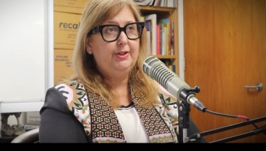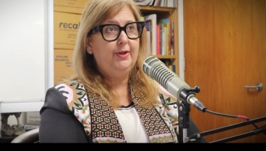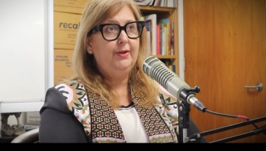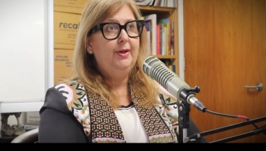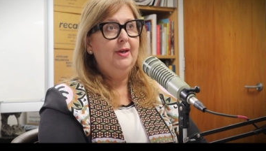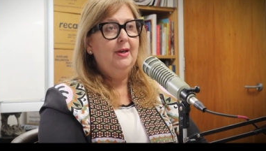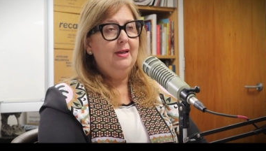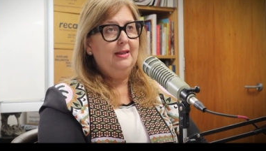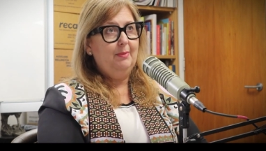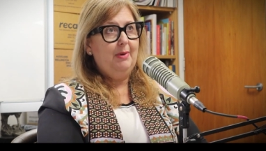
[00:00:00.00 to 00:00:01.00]
to,
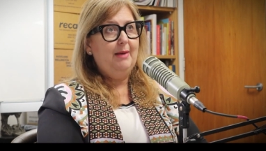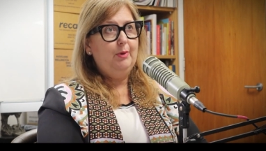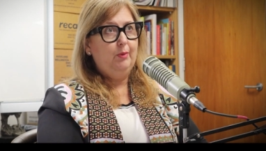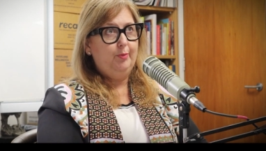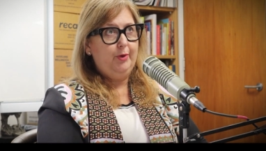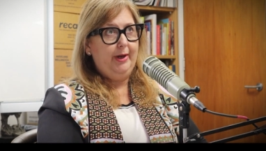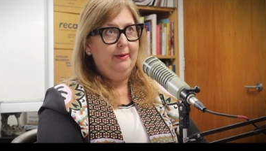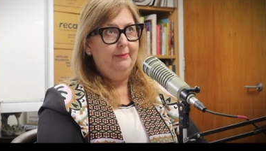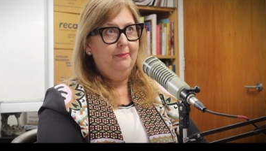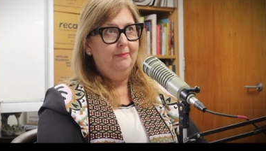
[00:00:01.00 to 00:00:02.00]
that the plumber will bring.